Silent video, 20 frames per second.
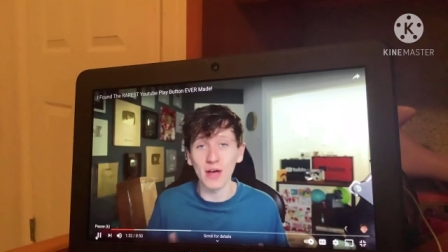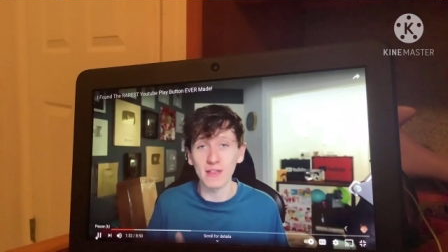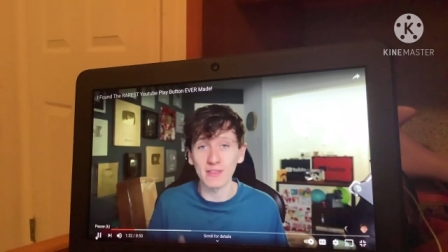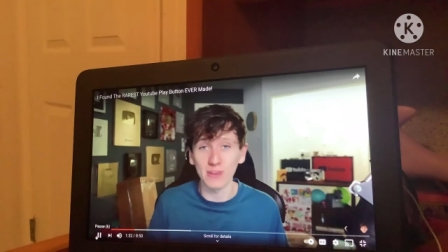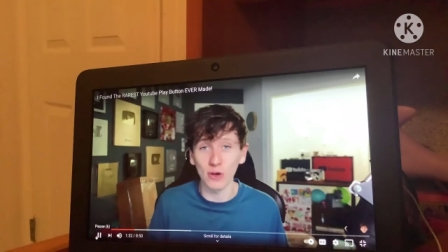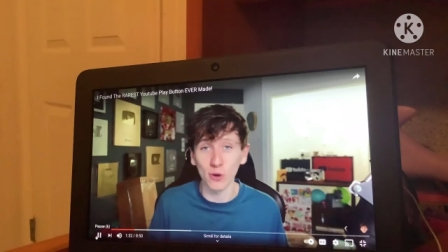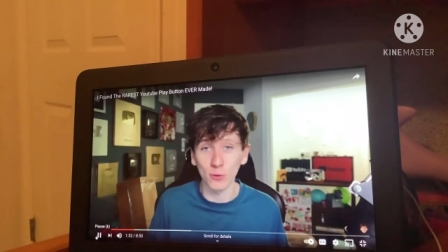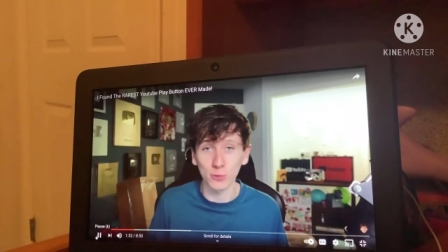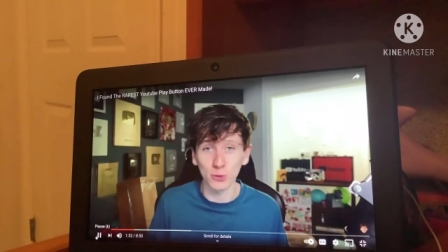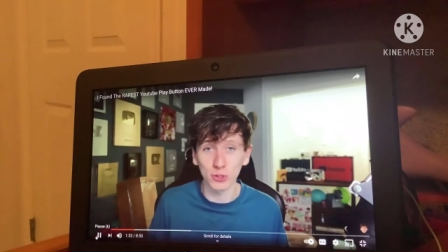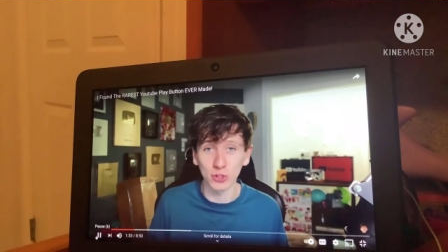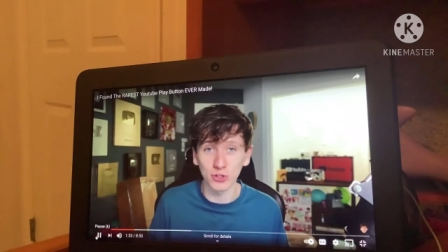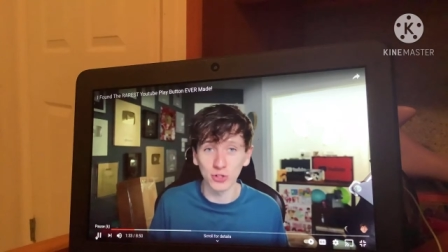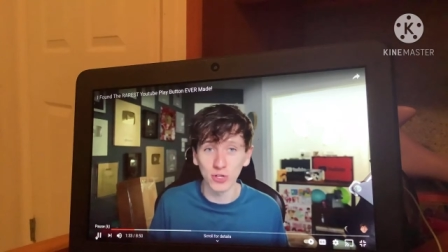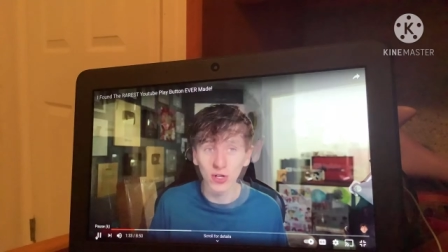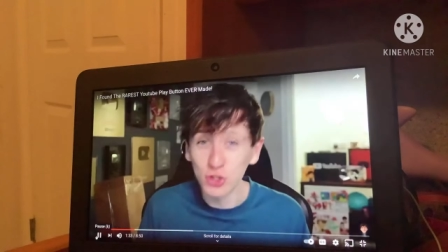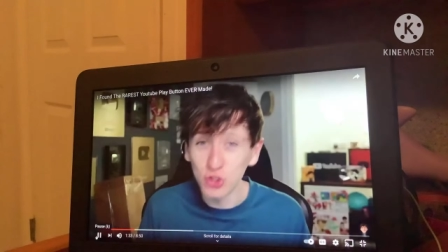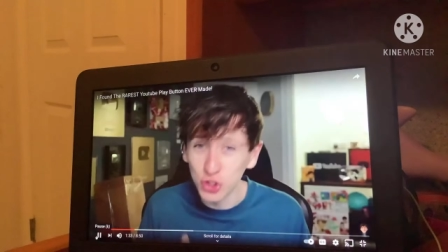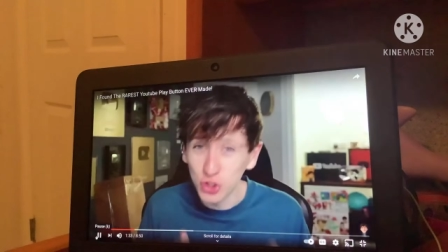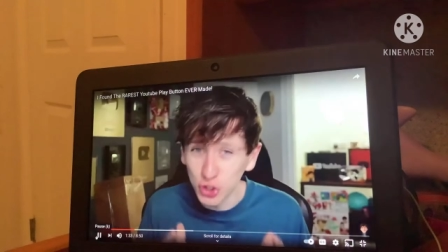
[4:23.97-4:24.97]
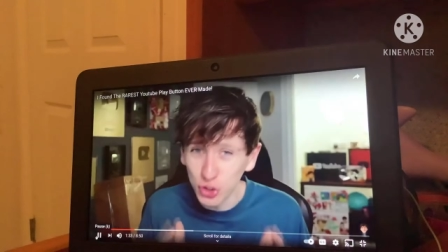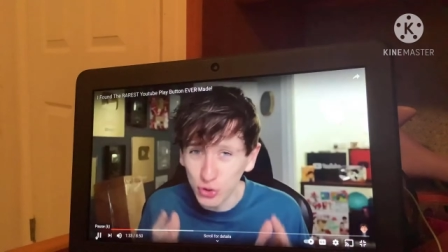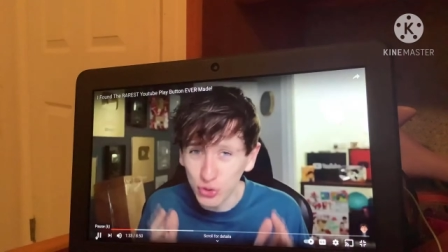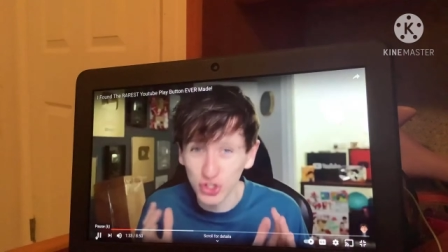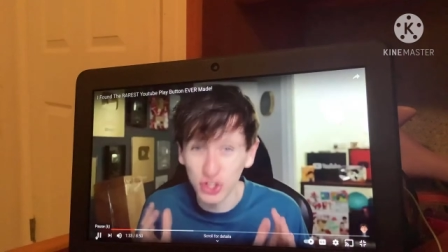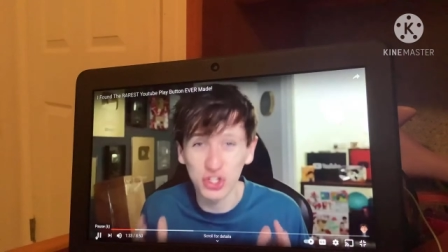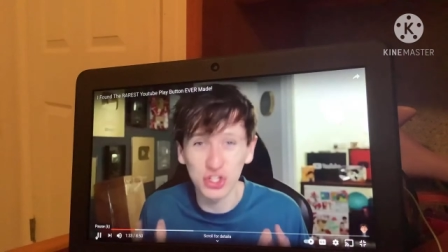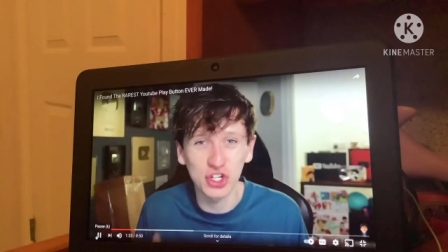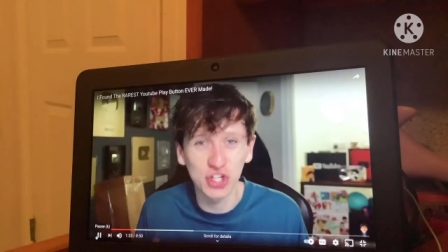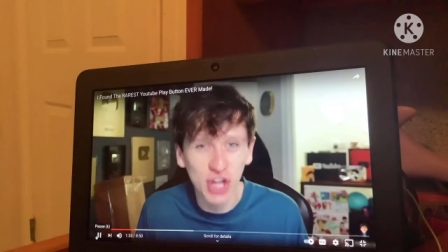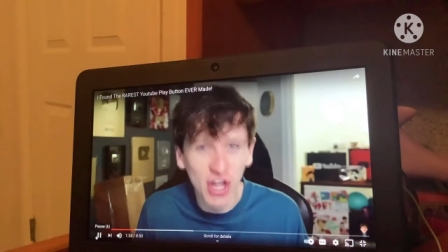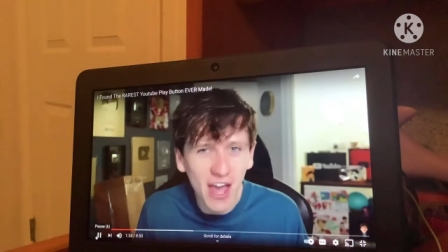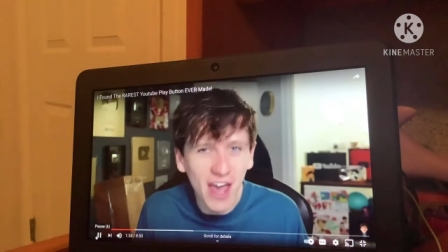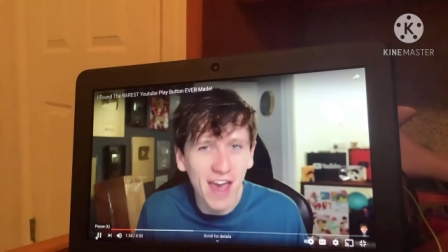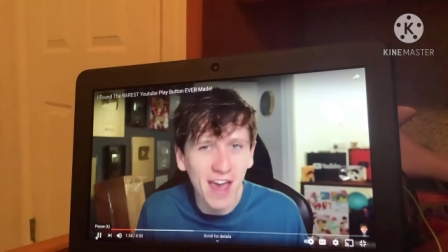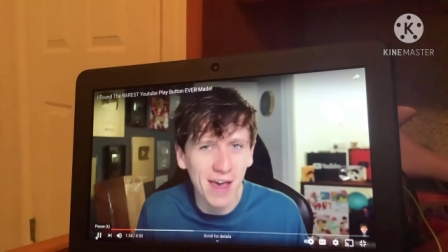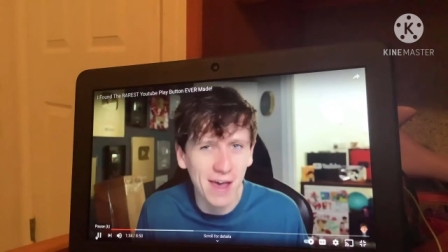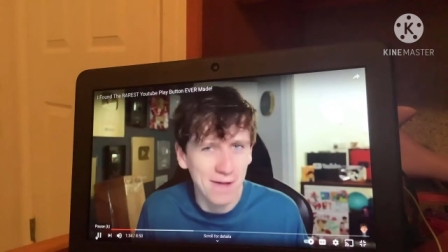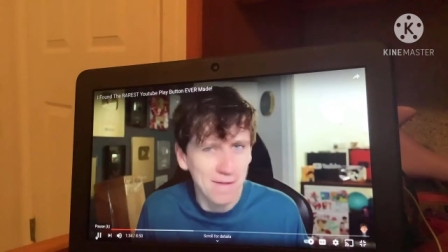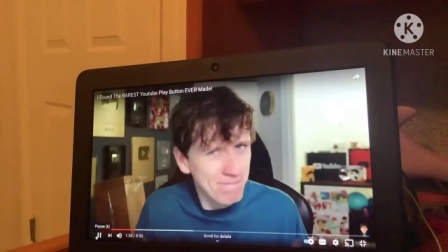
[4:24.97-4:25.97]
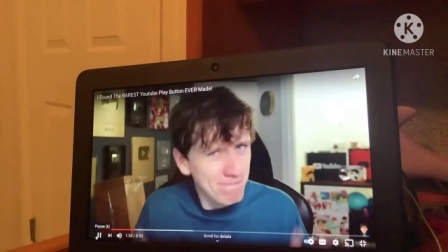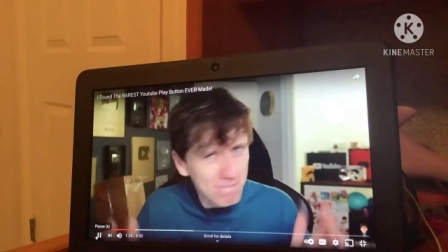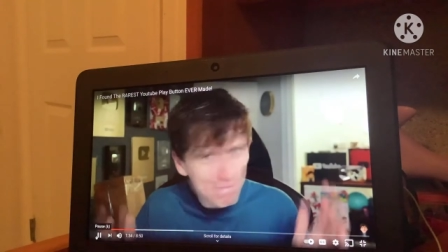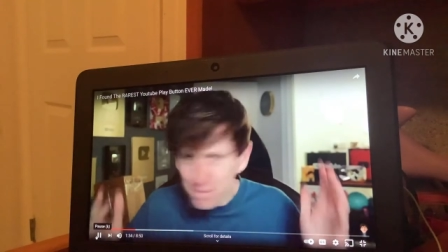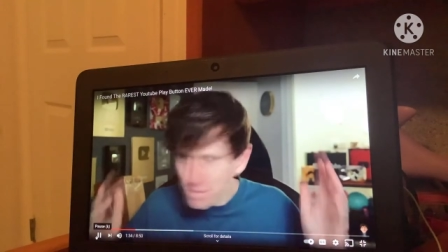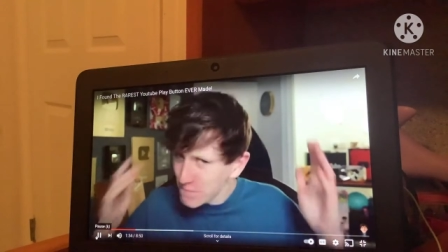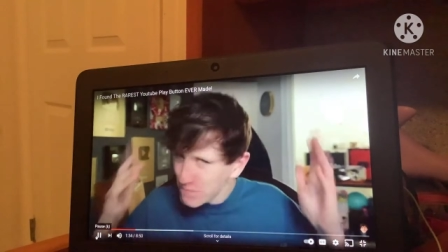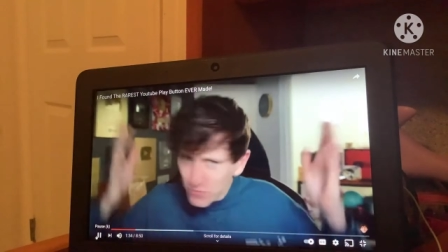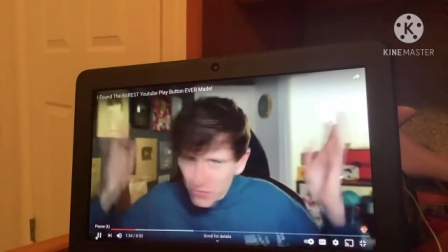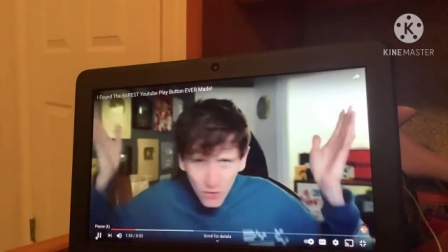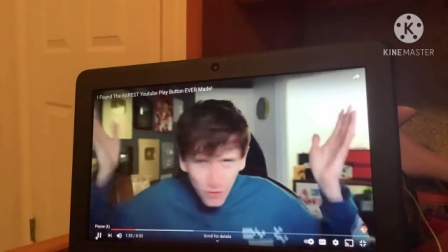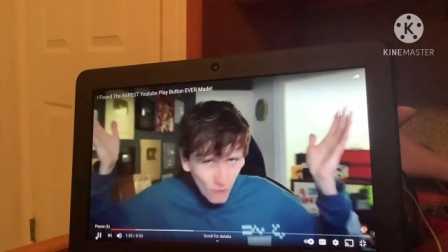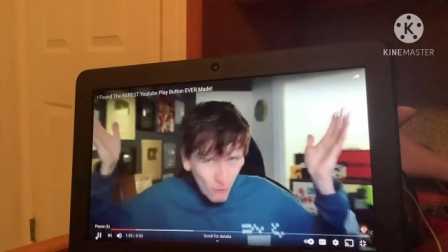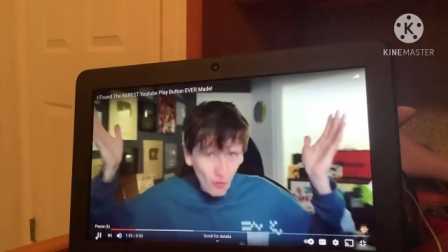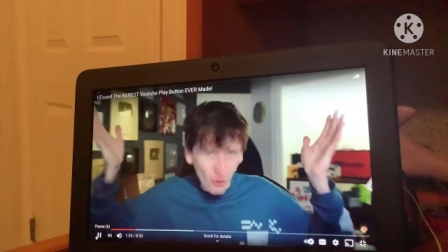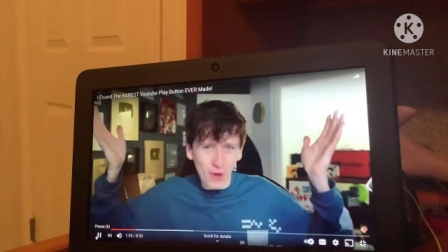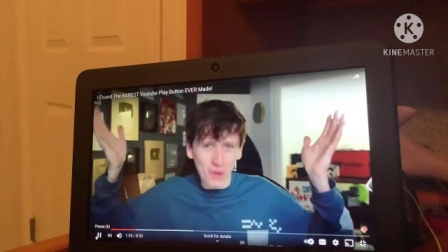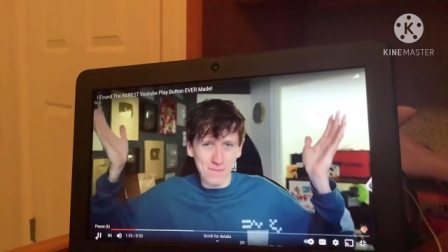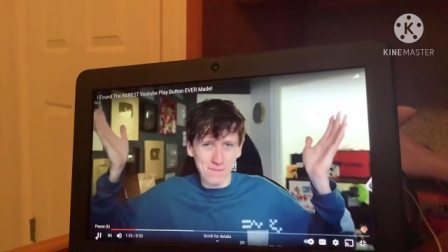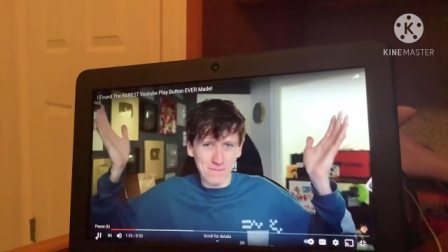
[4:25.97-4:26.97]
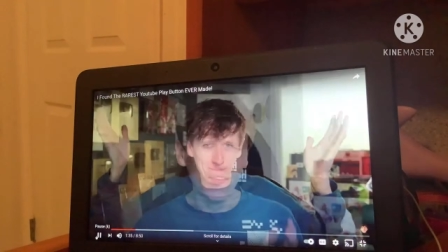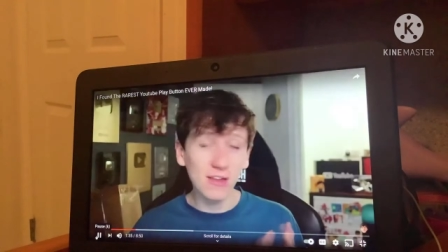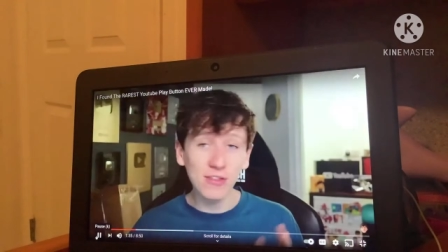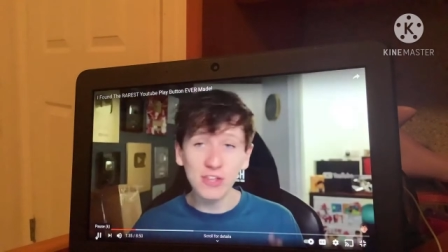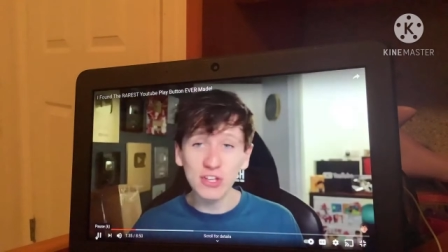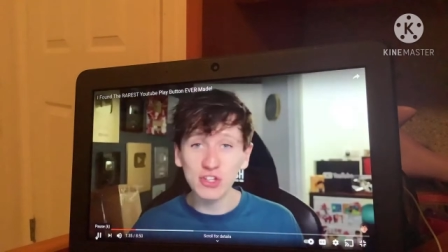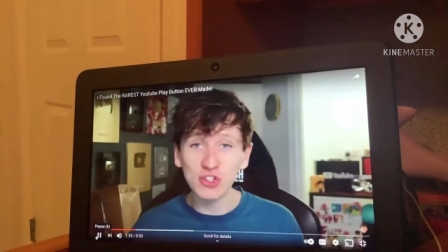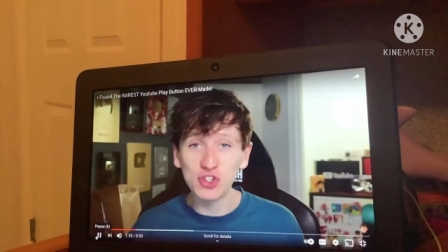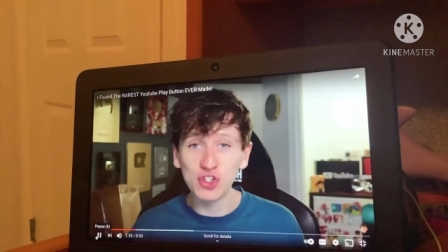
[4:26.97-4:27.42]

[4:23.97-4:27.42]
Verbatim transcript: had the option to choose a chair. What? Now, this